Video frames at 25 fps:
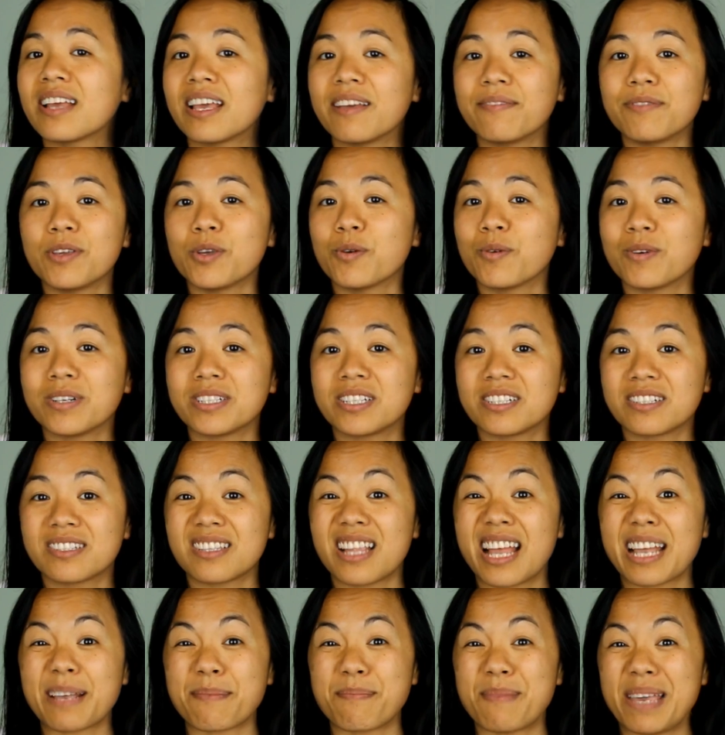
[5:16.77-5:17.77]
If you were just
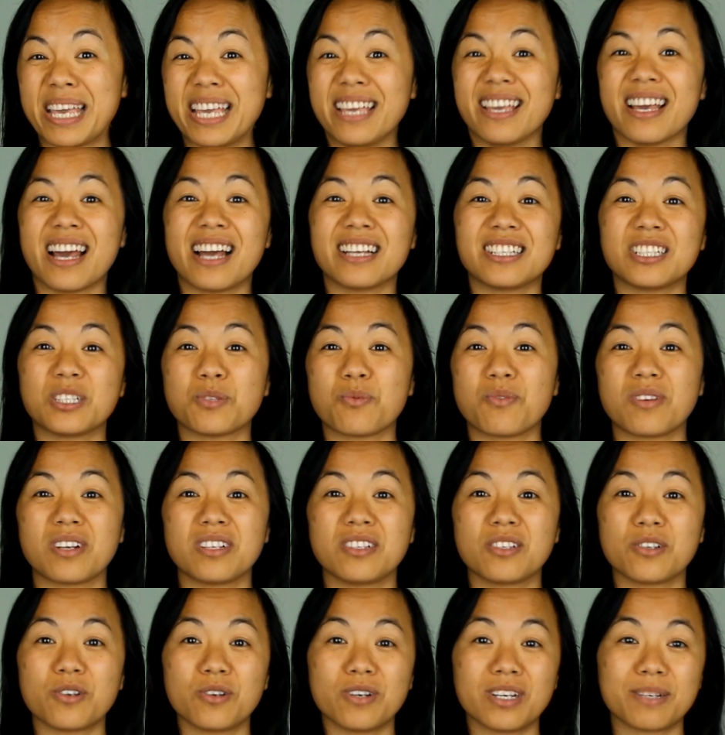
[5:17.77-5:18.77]
like me, I just want to
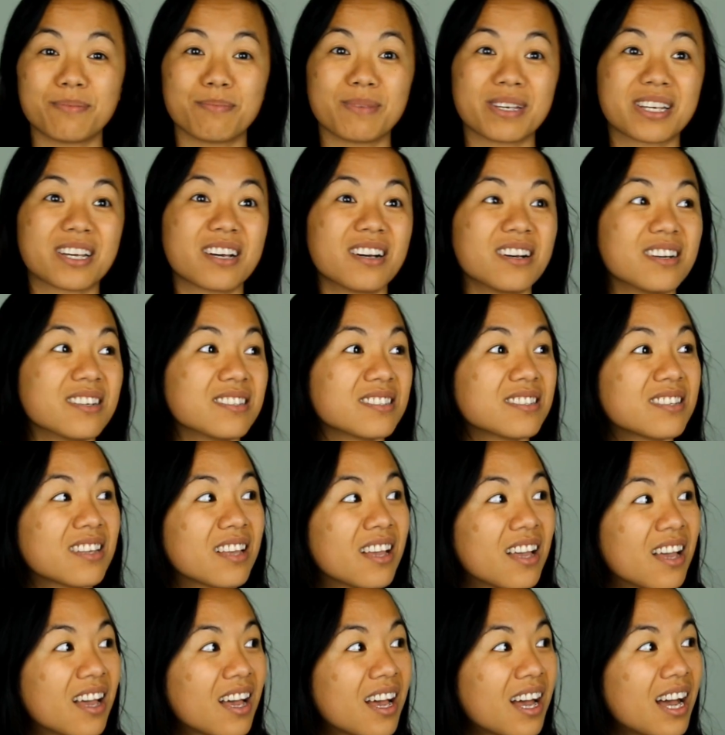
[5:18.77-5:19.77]
do it because
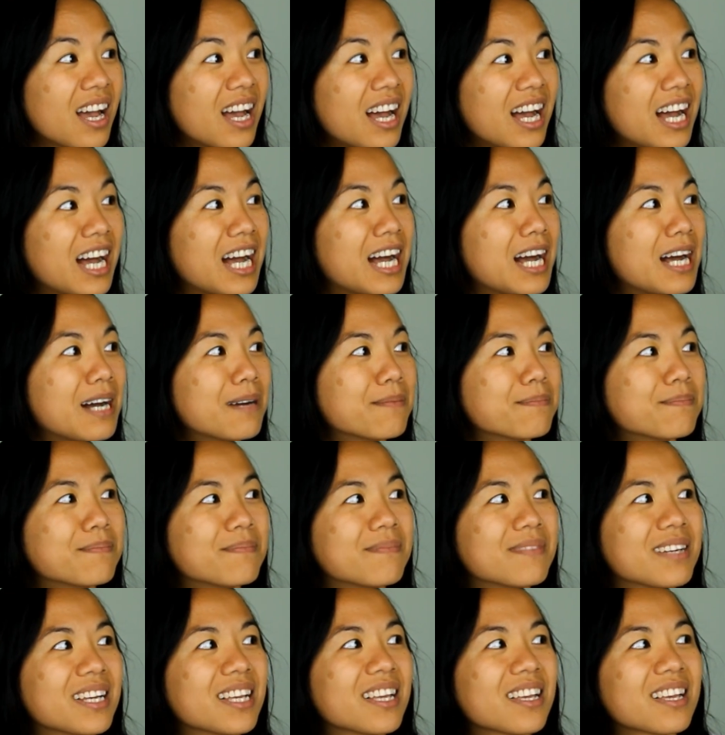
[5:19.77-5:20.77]

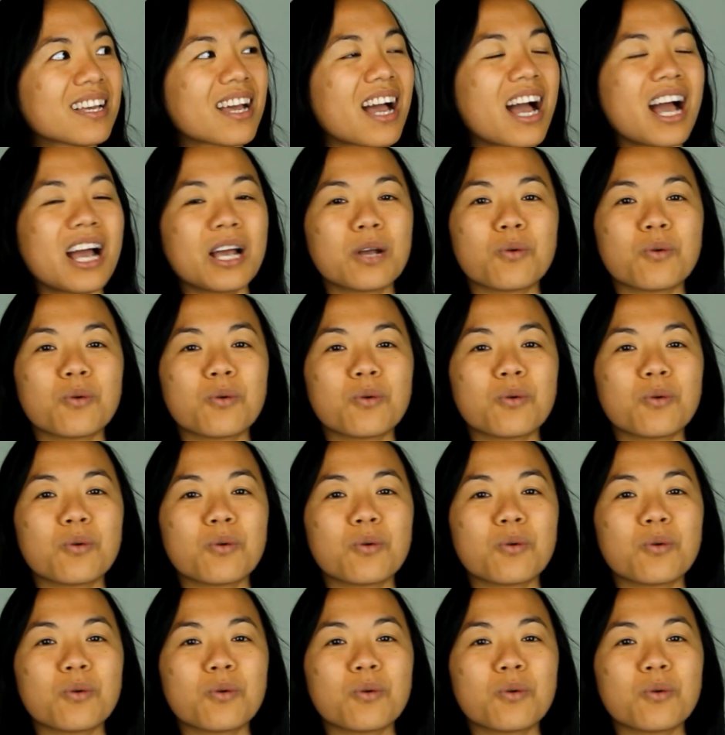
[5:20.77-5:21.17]
I